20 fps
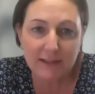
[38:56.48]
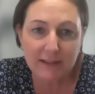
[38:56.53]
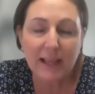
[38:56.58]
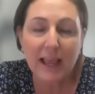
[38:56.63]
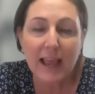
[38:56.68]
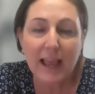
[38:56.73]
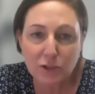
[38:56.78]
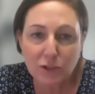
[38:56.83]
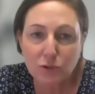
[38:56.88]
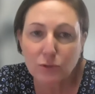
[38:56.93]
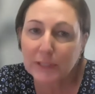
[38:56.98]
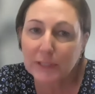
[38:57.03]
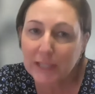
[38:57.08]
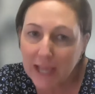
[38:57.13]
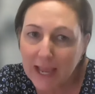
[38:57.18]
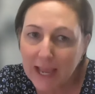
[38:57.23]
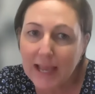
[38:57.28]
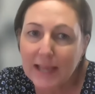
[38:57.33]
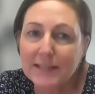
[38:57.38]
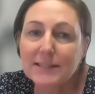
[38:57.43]
actually
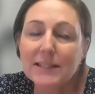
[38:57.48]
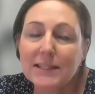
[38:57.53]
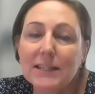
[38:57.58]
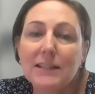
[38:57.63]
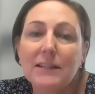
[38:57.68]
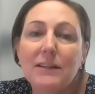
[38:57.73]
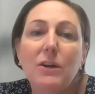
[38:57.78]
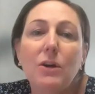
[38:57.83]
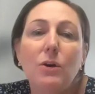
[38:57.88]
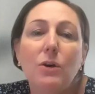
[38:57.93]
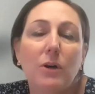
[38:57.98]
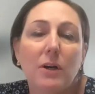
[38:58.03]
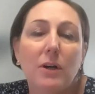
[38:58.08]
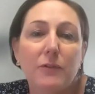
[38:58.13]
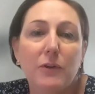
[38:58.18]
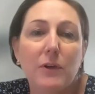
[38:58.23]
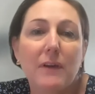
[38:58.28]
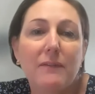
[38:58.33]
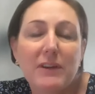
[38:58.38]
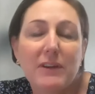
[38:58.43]
has it, or if
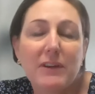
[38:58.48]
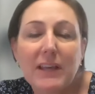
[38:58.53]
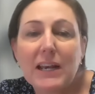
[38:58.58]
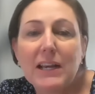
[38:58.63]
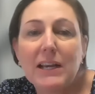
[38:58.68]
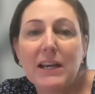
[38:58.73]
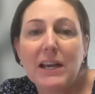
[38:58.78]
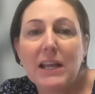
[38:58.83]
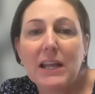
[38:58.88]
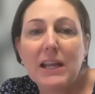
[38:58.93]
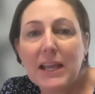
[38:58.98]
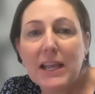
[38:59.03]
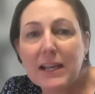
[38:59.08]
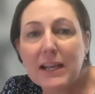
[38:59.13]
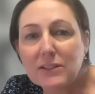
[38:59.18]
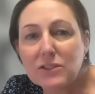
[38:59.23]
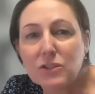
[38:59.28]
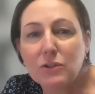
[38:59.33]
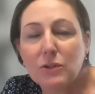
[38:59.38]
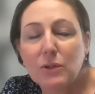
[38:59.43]
you have to get an
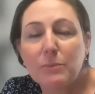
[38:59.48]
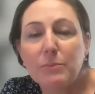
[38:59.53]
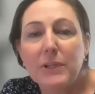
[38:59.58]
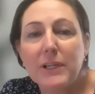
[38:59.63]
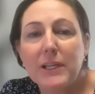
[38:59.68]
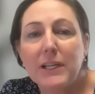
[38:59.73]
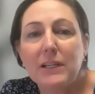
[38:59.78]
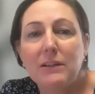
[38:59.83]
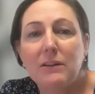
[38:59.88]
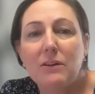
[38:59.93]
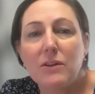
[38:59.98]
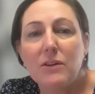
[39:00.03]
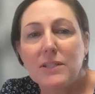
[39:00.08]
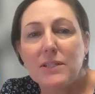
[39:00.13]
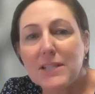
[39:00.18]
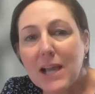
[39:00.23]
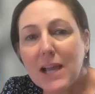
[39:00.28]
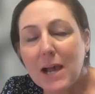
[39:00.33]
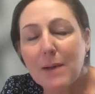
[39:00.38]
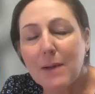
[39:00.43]
external plan on
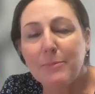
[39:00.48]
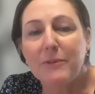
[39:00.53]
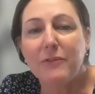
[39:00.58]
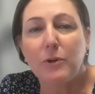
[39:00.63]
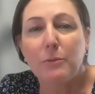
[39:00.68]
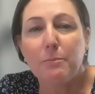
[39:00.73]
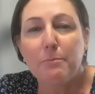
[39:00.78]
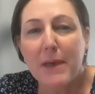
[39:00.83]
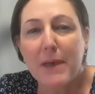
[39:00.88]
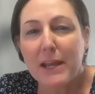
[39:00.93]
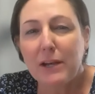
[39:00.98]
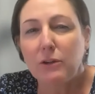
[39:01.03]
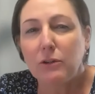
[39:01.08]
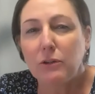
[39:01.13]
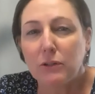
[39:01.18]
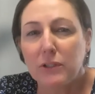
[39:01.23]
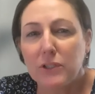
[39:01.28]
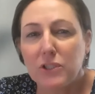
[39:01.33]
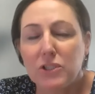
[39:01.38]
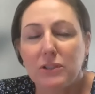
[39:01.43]
top of your
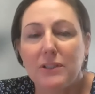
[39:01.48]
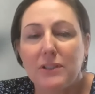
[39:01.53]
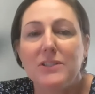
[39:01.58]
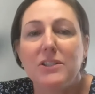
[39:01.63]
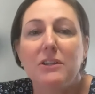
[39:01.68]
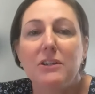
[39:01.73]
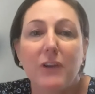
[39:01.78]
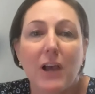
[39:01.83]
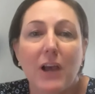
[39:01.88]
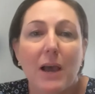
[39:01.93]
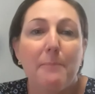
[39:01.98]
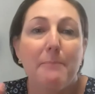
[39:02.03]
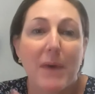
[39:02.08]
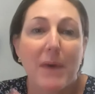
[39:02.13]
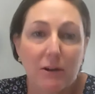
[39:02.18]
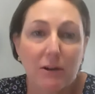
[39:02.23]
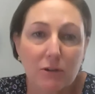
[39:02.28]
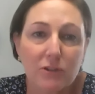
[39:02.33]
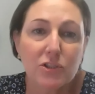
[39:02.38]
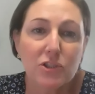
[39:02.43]
medical insurance. So you've got
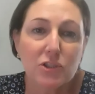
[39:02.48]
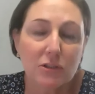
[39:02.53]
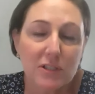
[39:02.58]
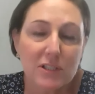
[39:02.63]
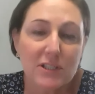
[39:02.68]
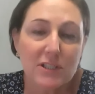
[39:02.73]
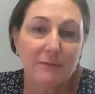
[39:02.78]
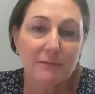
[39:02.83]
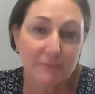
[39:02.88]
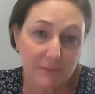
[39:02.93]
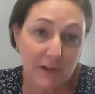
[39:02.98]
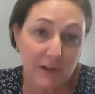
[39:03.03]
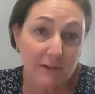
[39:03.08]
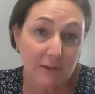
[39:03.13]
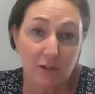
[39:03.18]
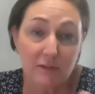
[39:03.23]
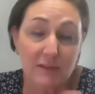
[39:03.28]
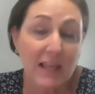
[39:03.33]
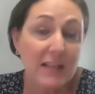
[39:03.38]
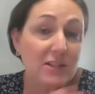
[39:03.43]
medical insurance to fund
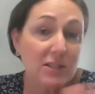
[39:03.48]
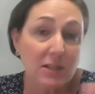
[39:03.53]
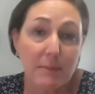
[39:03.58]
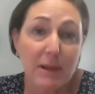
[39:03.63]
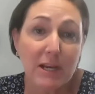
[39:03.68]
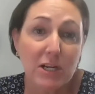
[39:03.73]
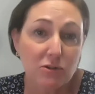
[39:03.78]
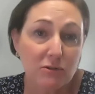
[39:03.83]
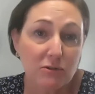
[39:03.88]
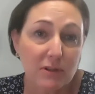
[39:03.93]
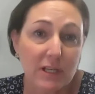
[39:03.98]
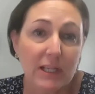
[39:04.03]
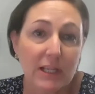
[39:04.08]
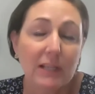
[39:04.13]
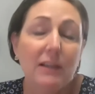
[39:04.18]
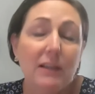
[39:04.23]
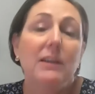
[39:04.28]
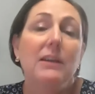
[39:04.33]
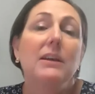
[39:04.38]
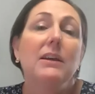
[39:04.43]
you, that's the major thing.
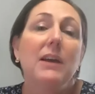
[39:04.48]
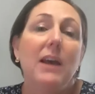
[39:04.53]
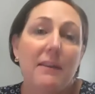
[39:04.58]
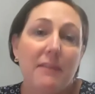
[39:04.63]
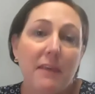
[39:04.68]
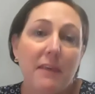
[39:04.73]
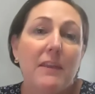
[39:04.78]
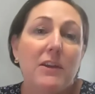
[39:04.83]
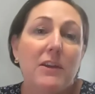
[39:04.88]
And then